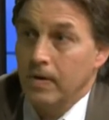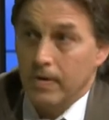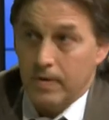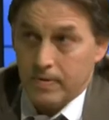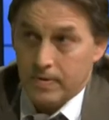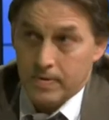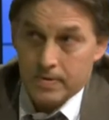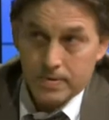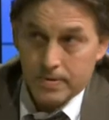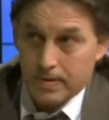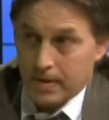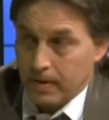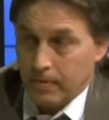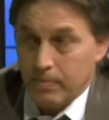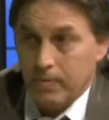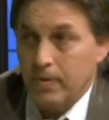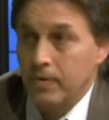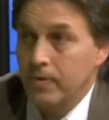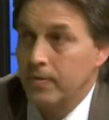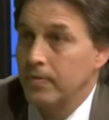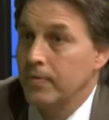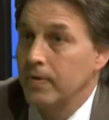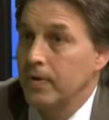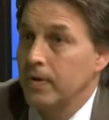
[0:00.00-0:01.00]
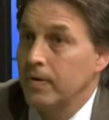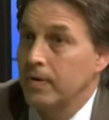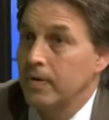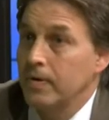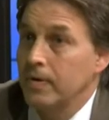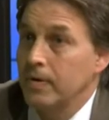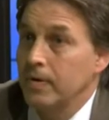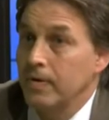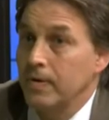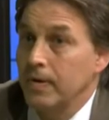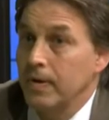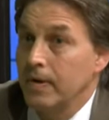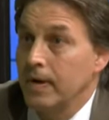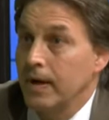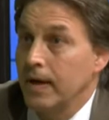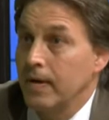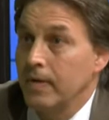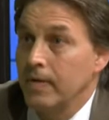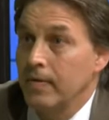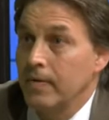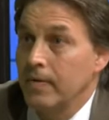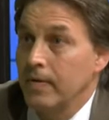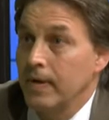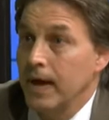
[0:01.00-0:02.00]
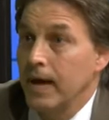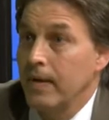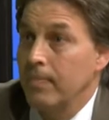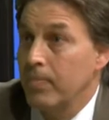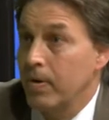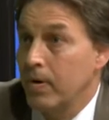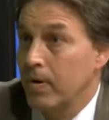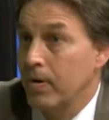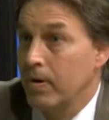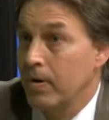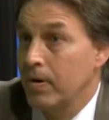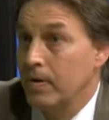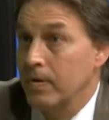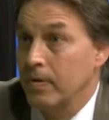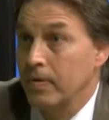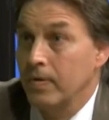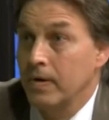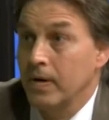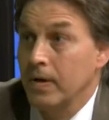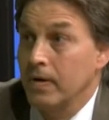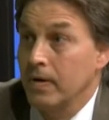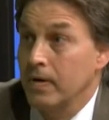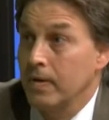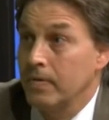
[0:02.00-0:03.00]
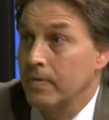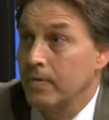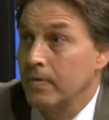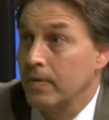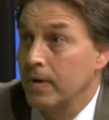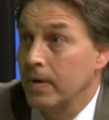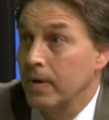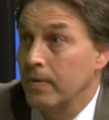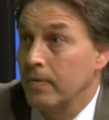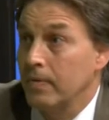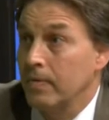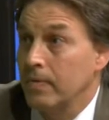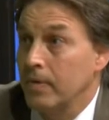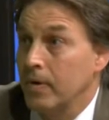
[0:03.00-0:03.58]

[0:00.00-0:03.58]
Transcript: and just like what you said earlier, then that part you carry throughout.